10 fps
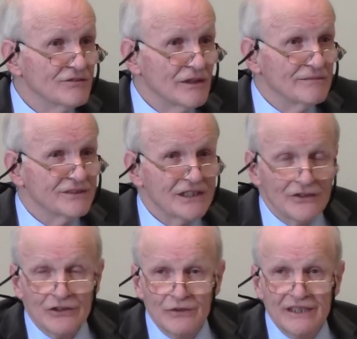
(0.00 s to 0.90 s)
from
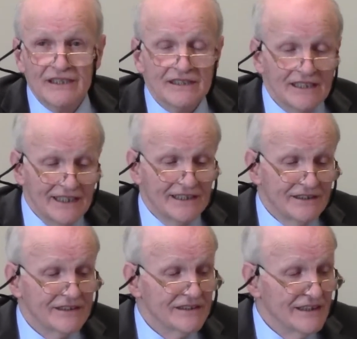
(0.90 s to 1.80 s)
South Korea,
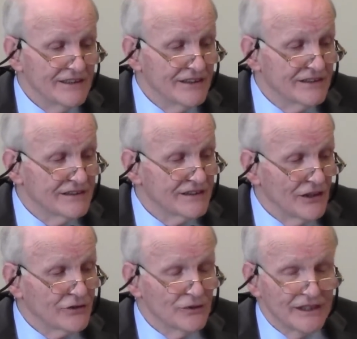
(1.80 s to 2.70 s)
and the
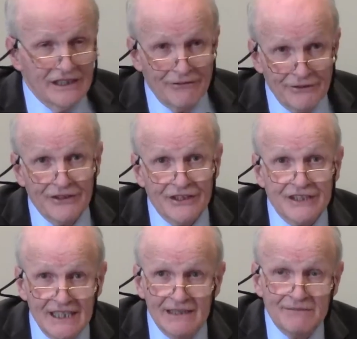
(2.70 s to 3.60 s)
South Korean government at
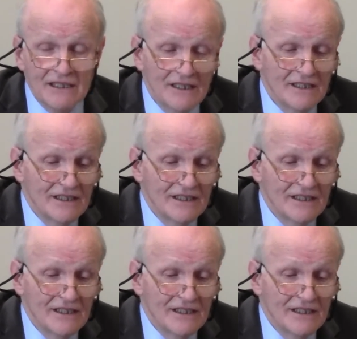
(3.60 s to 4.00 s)
the time,